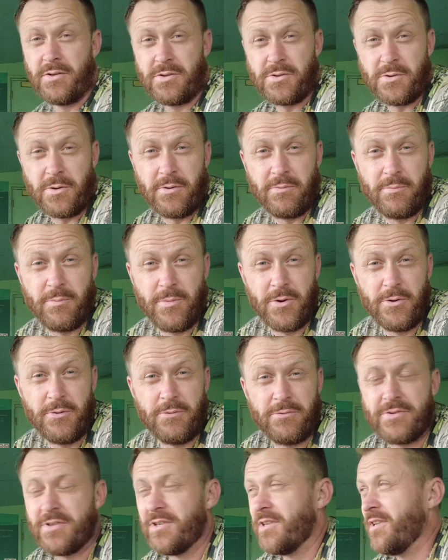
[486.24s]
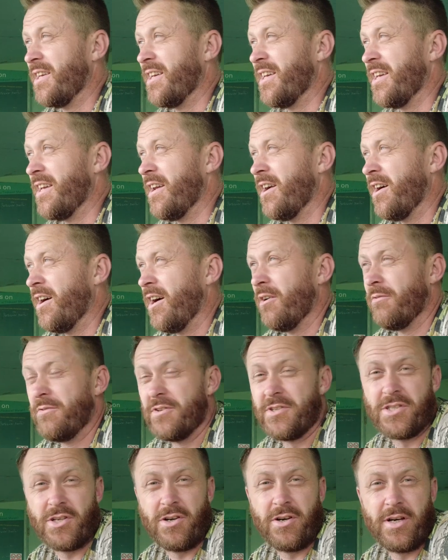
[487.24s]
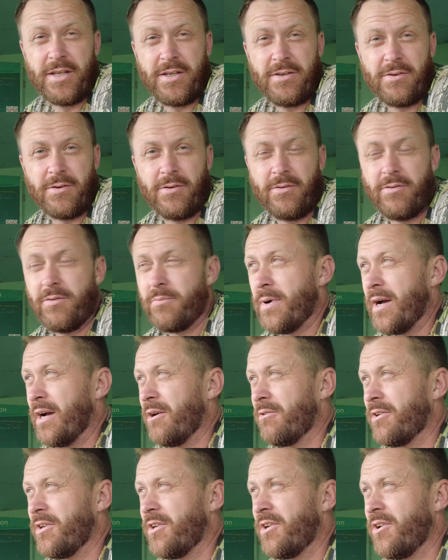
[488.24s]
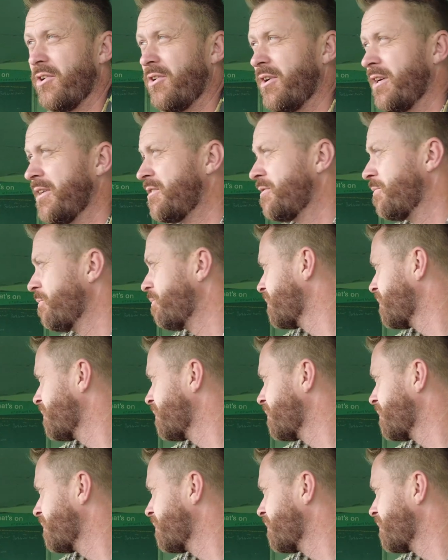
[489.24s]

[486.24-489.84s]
So I've moved to the other side of parandahyde,